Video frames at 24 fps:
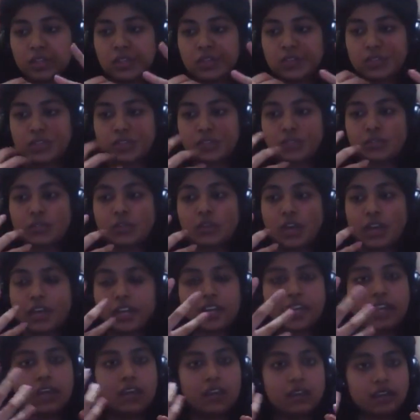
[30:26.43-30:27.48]
So
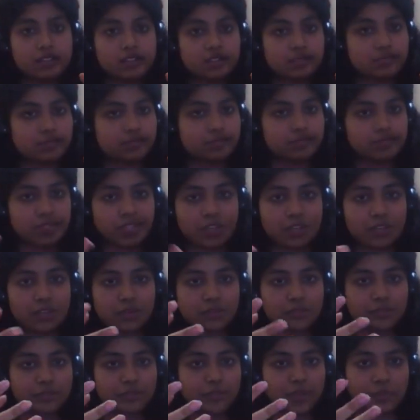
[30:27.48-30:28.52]

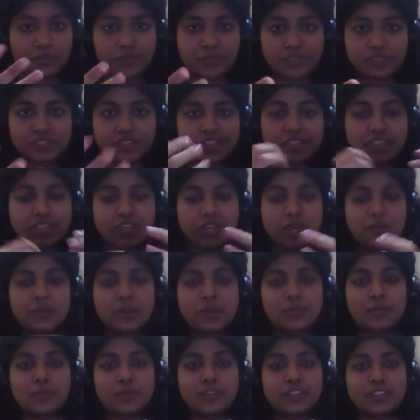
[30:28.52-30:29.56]
with Ritika
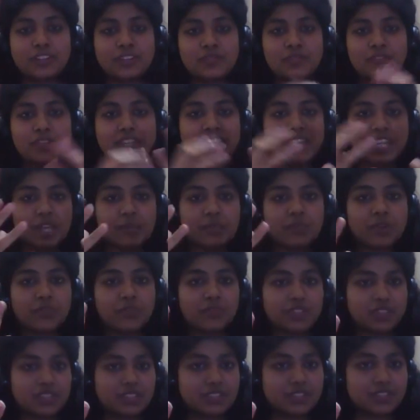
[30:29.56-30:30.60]
ma'am only, we came
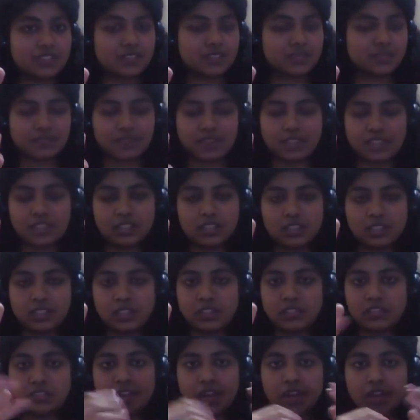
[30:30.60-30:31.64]
up with this very
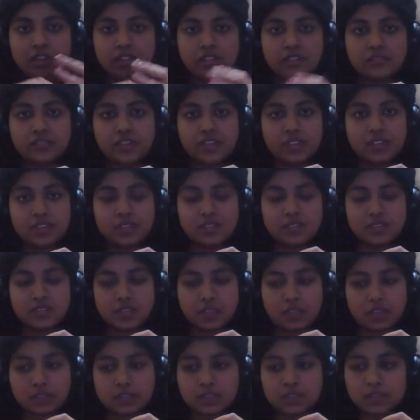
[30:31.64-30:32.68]
interactive
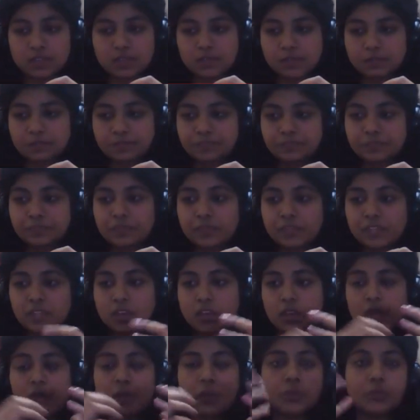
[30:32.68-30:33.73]
exercise
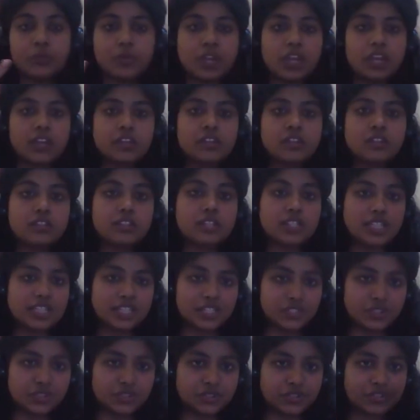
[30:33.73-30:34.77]
where
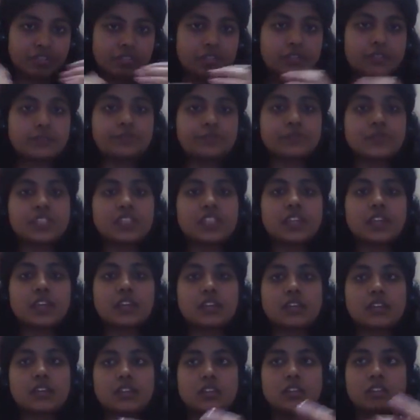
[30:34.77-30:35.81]
teacher
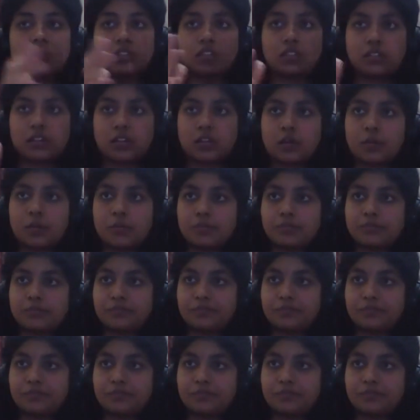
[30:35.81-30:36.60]
can um,